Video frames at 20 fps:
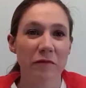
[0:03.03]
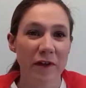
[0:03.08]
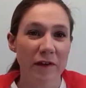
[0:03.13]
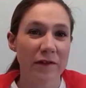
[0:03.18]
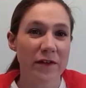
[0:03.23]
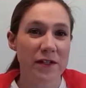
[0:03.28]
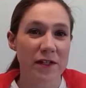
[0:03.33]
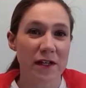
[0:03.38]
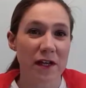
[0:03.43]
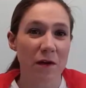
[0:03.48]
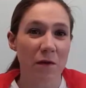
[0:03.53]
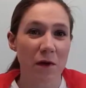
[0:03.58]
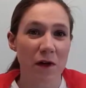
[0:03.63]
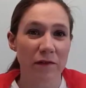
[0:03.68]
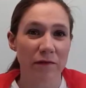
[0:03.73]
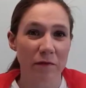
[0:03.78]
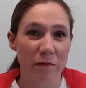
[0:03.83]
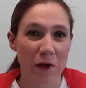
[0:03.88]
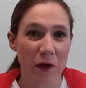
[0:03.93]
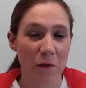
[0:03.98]
Previously, I
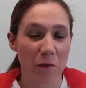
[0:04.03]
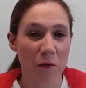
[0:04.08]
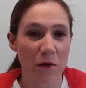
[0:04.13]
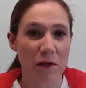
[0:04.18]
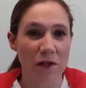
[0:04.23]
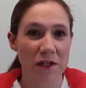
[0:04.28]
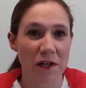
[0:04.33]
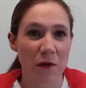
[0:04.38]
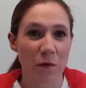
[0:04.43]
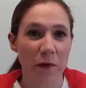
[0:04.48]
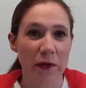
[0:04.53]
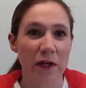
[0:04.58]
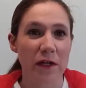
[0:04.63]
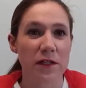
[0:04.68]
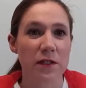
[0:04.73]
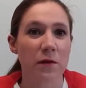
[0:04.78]
worked from home 1 day a week,